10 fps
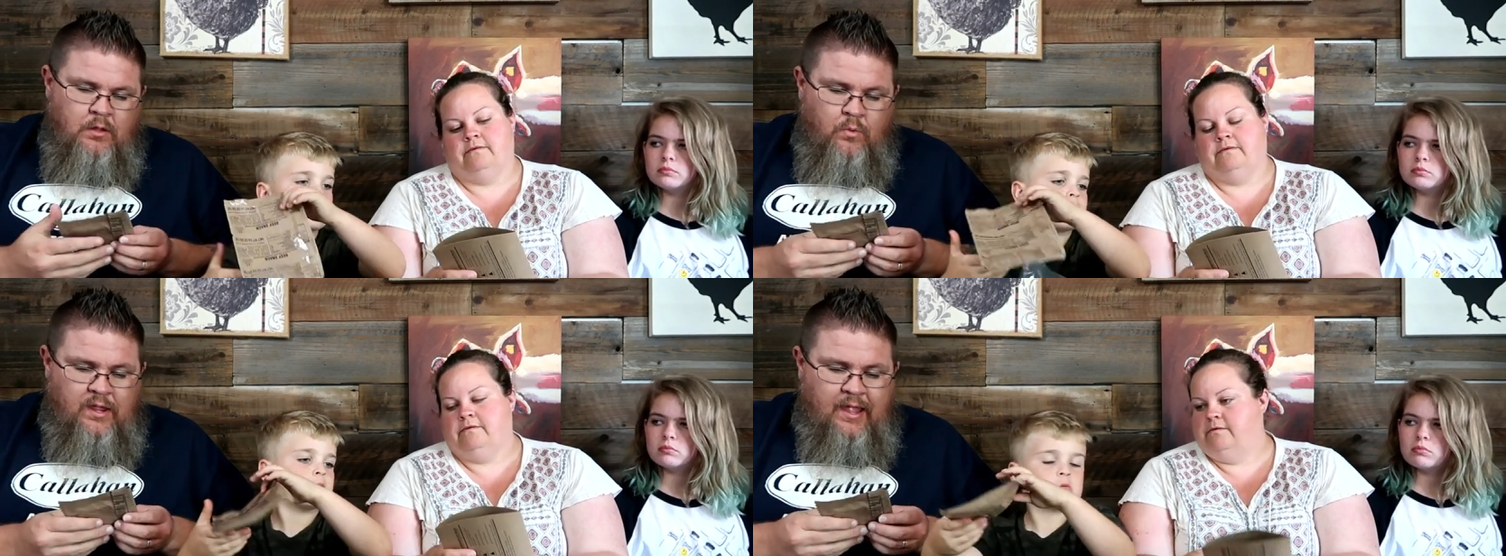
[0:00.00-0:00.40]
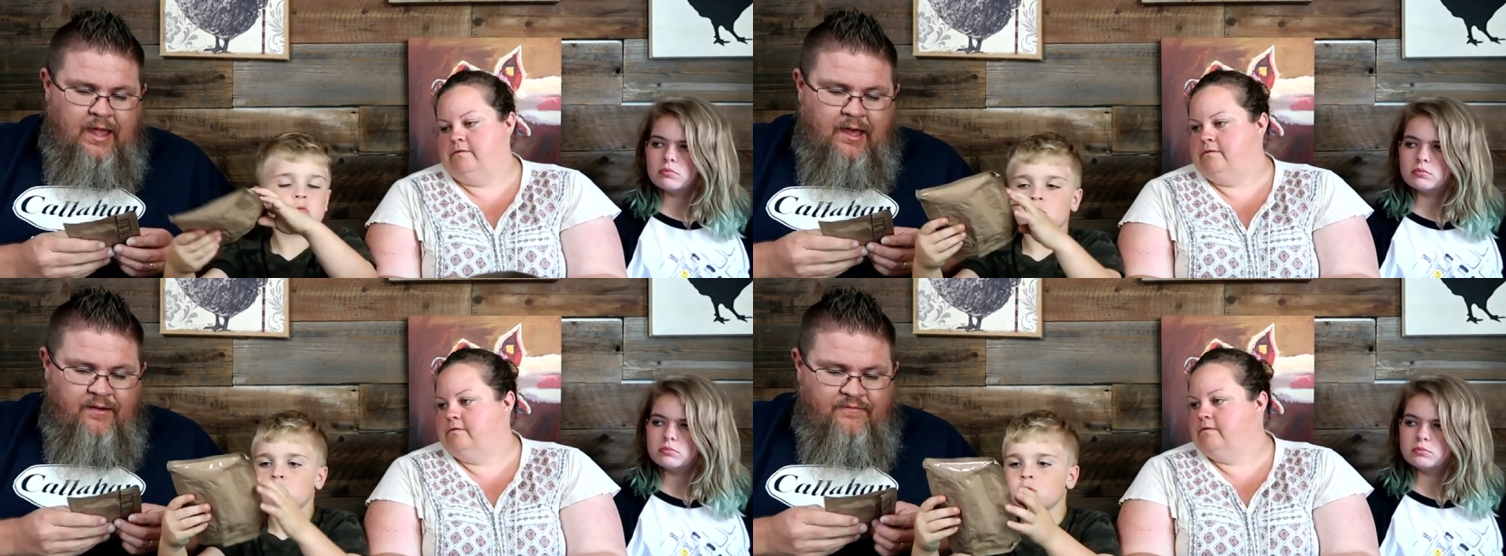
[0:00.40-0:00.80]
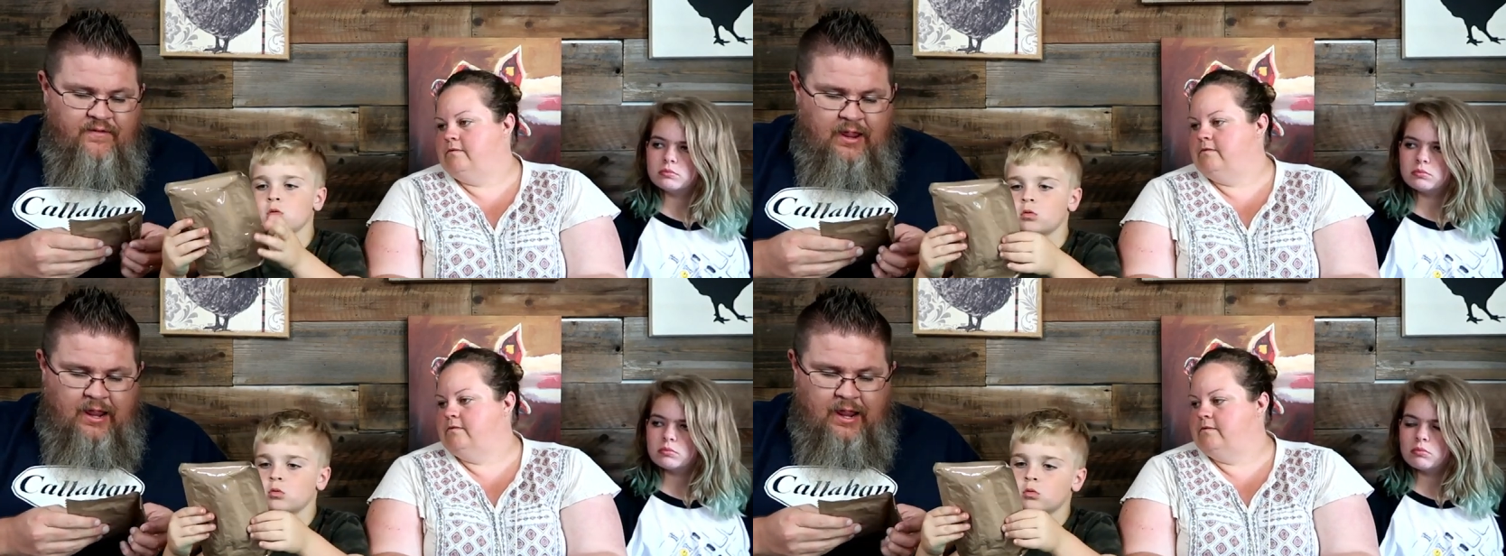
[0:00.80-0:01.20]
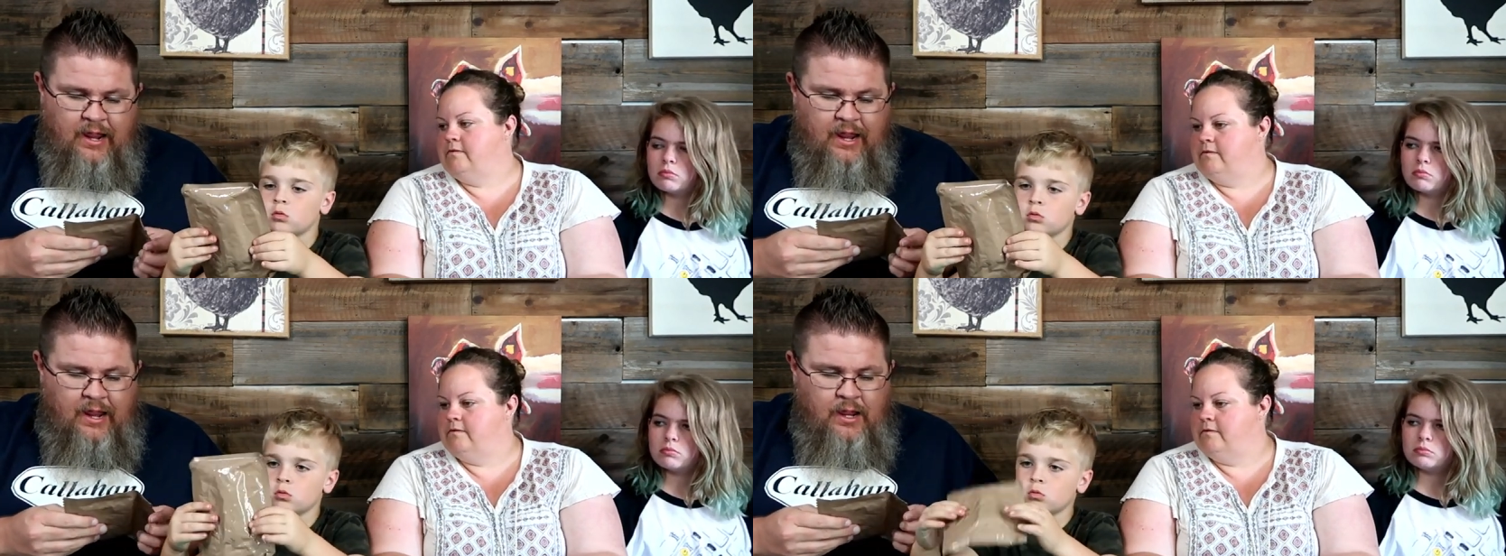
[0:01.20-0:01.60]
Speaker 1: We have
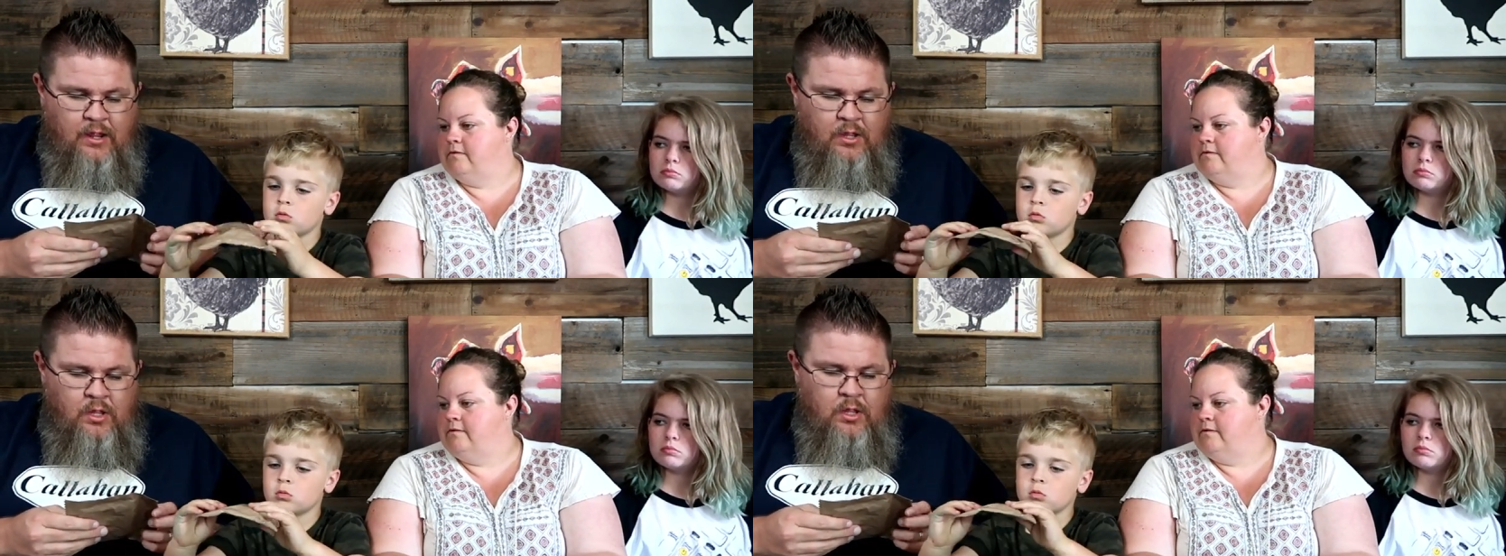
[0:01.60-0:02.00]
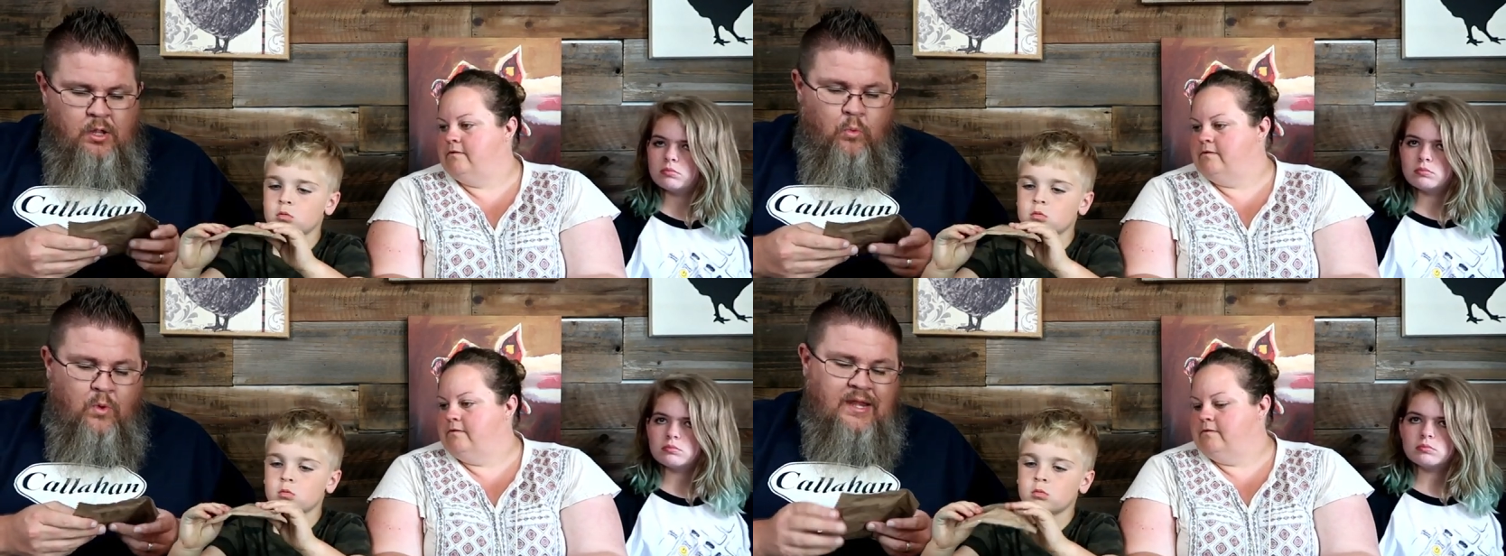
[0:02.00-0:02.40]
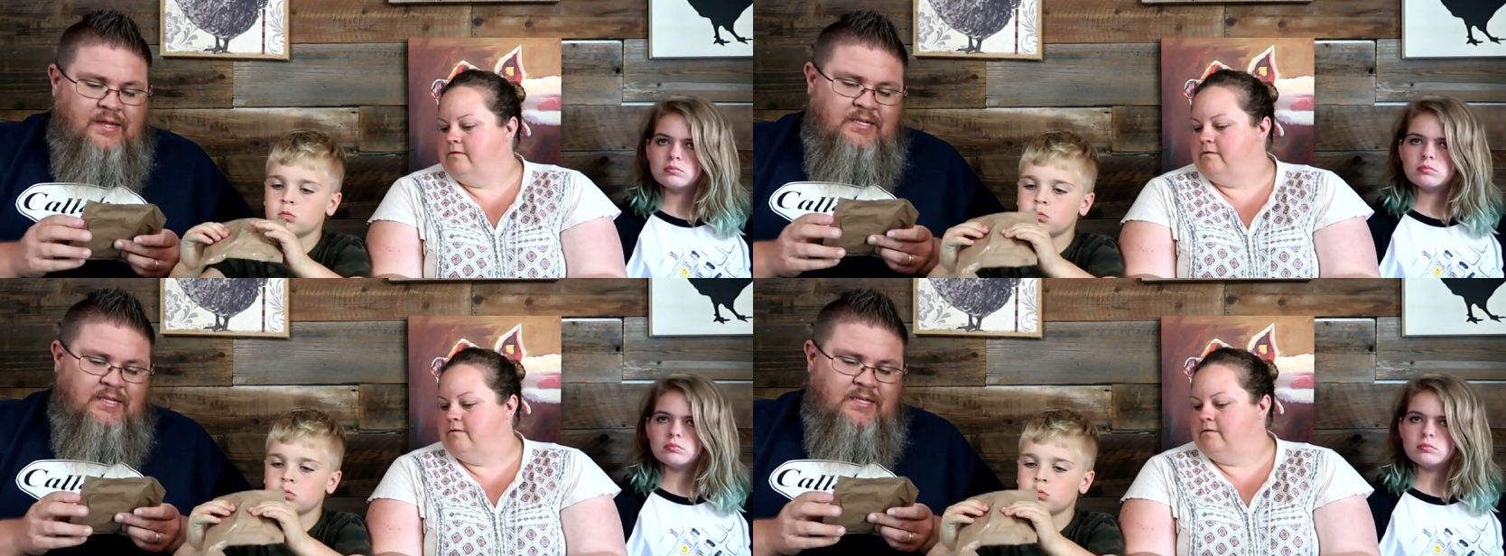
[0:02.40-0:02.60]
a wheat